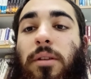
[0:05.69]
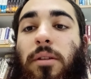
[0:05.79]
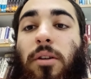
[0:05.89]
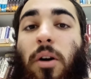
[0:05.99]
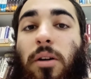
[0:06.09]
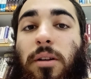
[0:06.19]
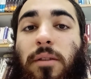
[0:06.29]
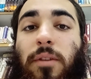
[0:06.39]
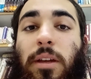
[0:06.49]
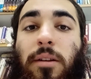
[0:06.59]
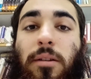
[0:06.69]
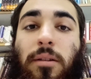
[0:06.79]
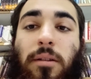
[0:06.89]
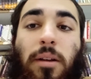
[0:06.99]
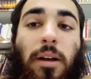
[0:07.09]
the Garden of Eden,
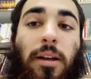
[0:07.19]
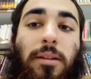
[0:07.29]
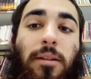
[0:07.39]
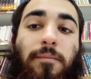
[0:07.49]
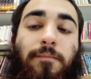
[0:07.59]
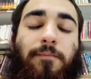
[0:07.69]
Gan Eden.